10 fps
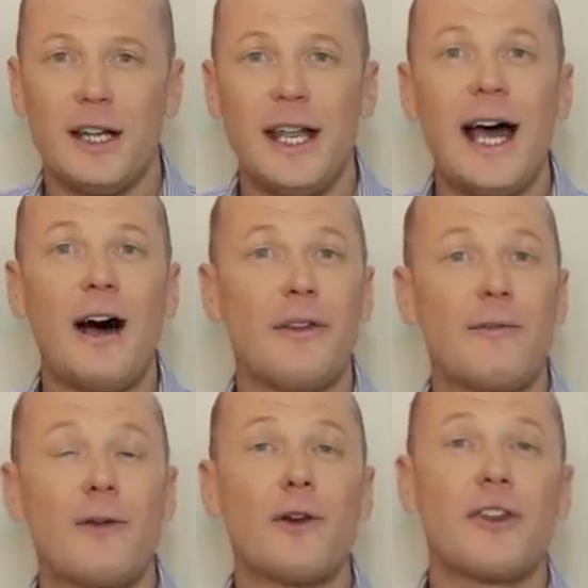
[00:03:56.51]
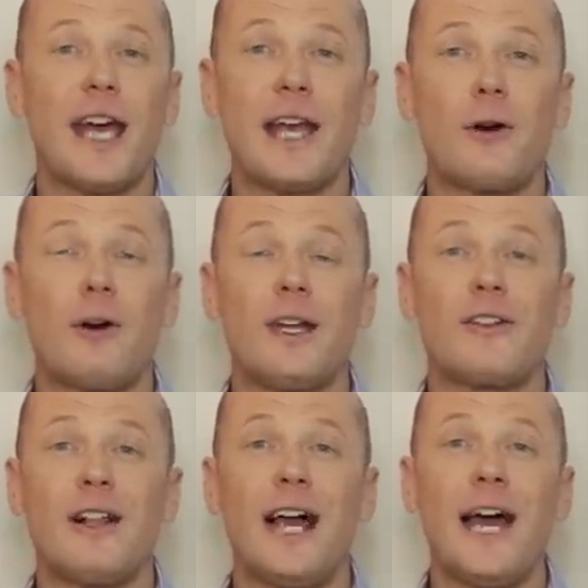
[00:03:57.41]
Now, the first
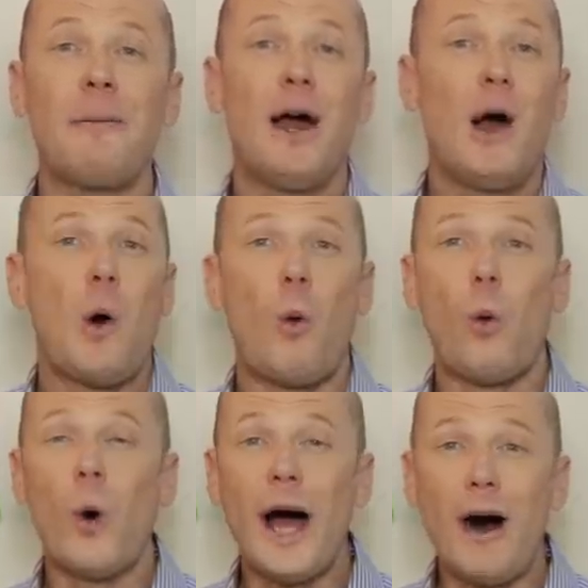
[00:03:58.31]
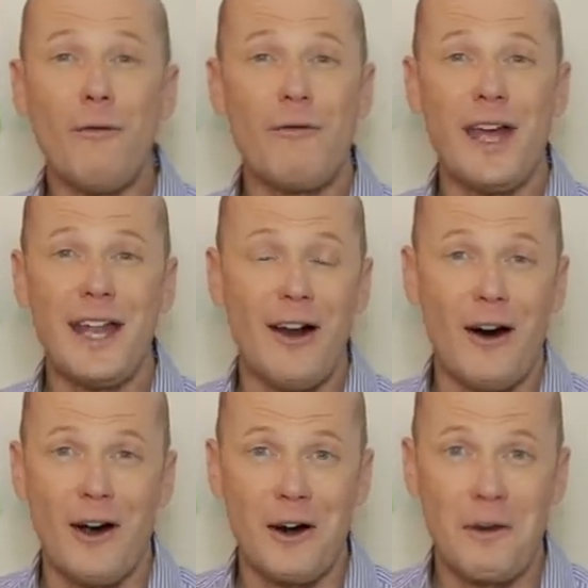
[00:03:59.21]
categorized climb, Wout Van
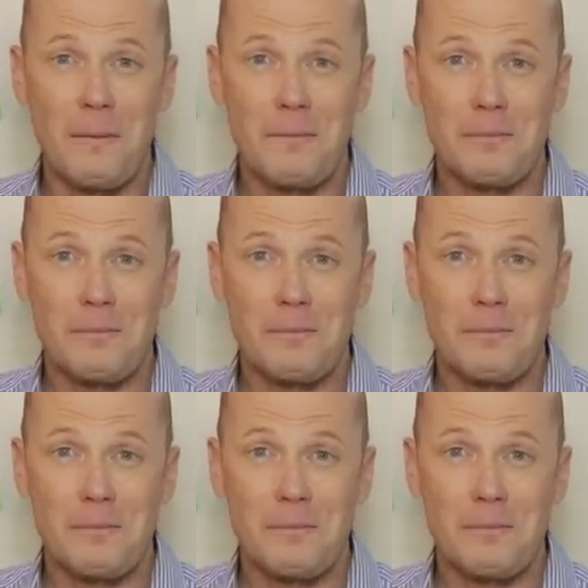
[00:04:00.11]
Aert,